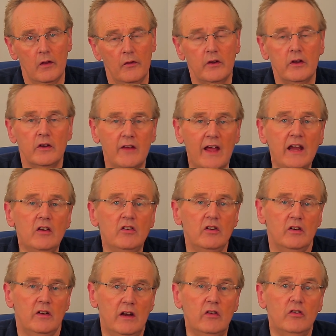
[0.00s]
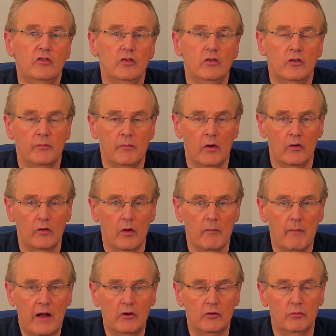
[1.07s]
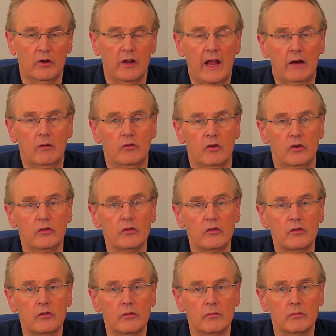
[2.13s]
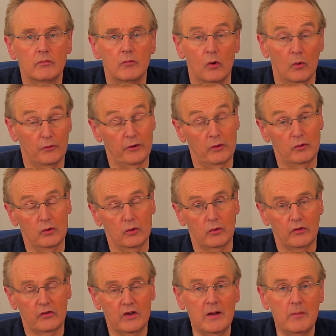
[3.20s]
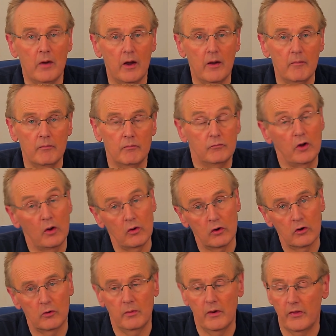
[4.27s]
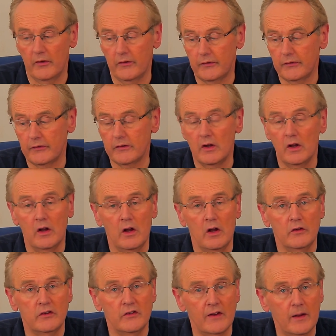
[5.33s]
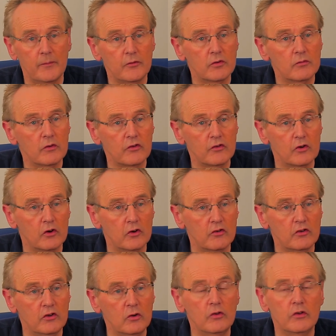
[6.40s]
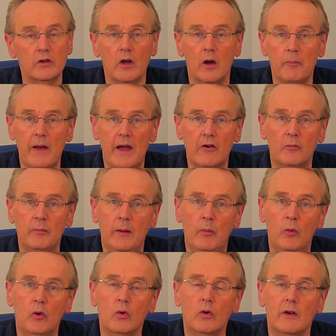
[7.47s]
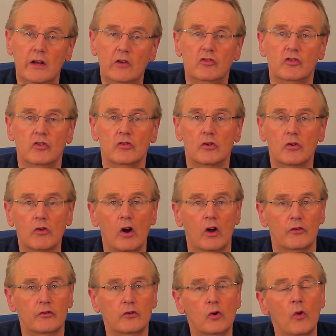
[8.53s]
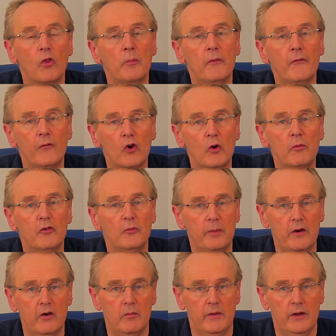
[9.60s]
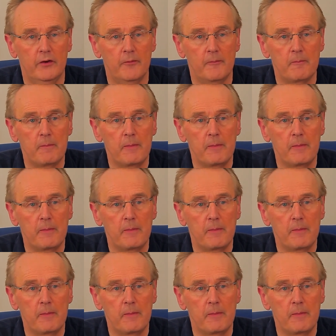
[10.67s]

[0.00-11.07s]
the Canadian Institute of Management Accountants, also called CIMA, no longer with us, developed some research using a pair of people called Lynch and Cross, called the Performance Pyramid.